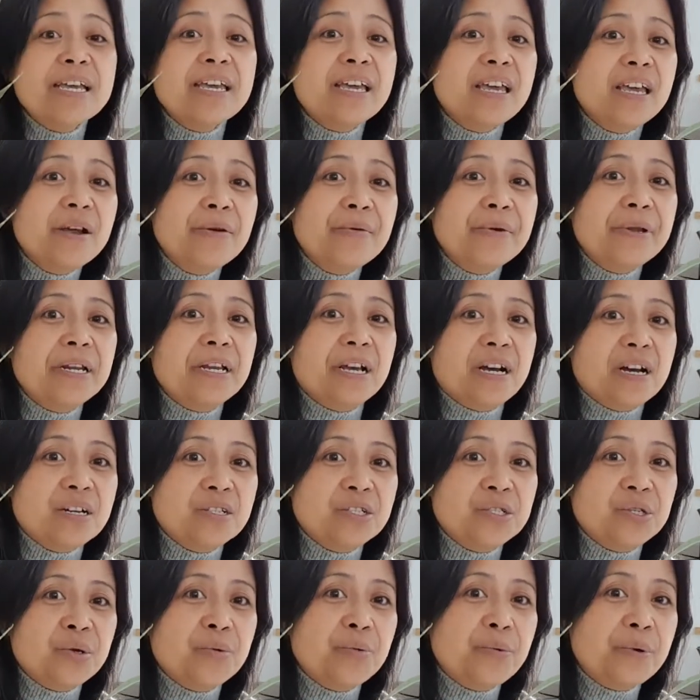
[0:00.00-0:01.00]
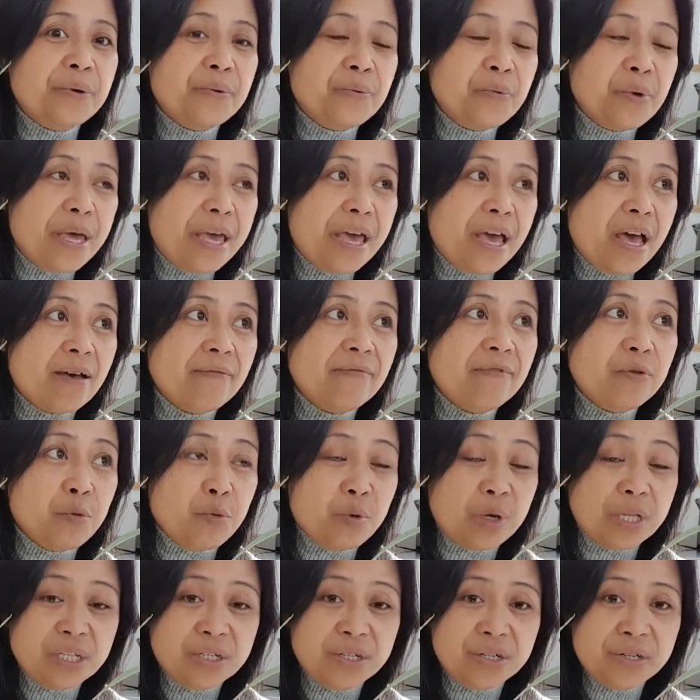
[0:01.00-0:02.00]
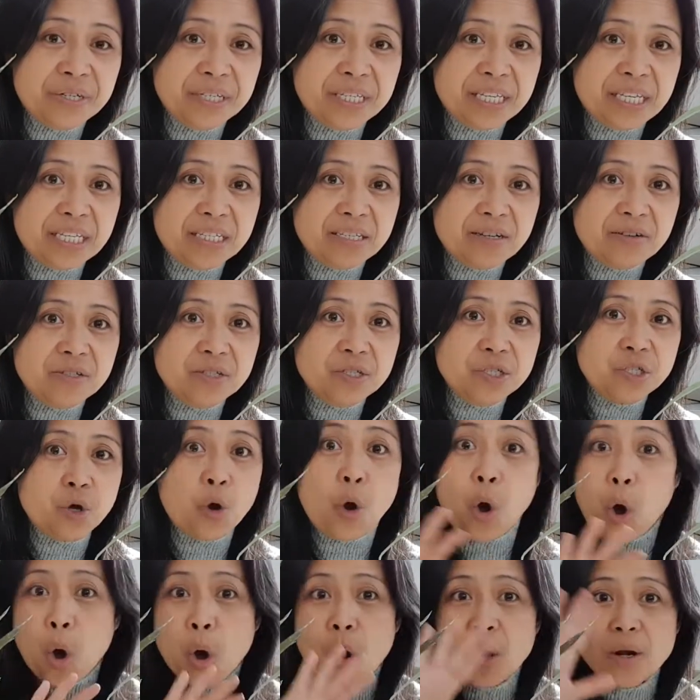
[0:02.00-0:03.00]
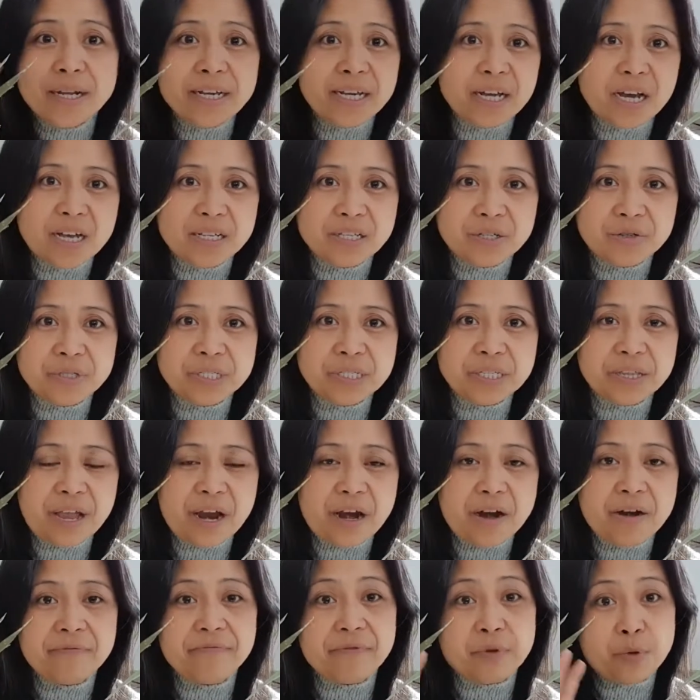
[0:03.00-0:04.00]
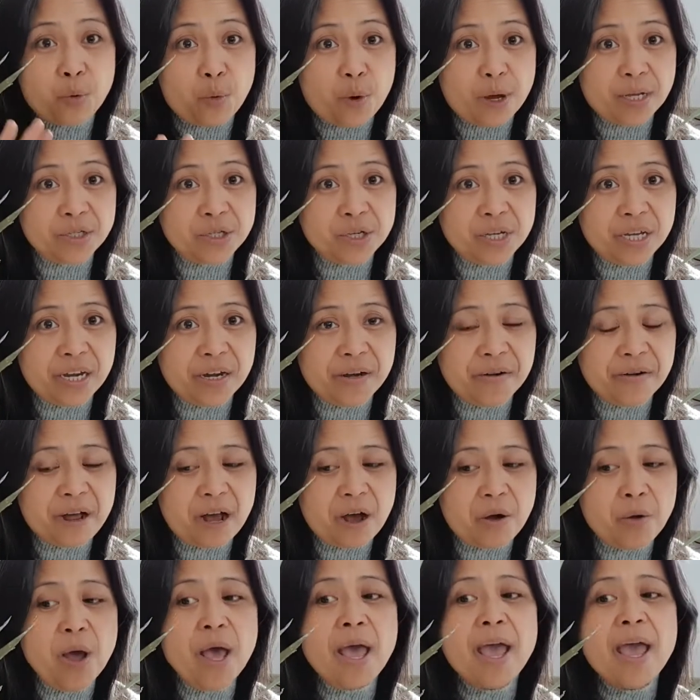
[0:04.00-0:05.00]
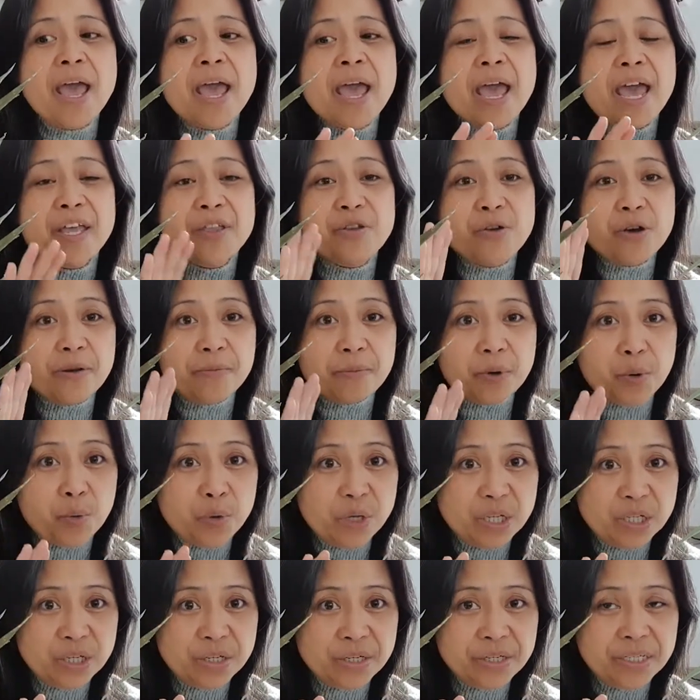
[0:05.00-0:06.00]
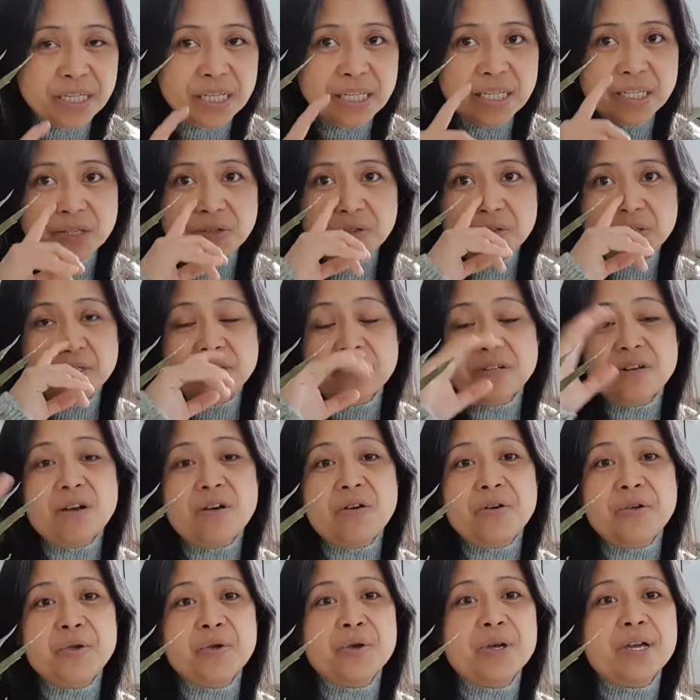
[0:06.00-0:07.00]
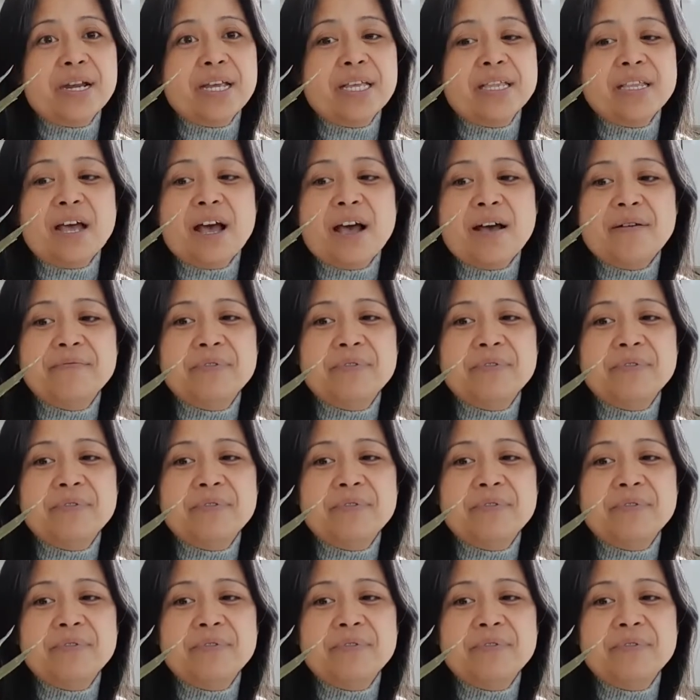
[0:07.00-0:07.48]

here in the country where we have a winter season. So all the countries there, if you're watching here now and you have a winter season, you know you cannot have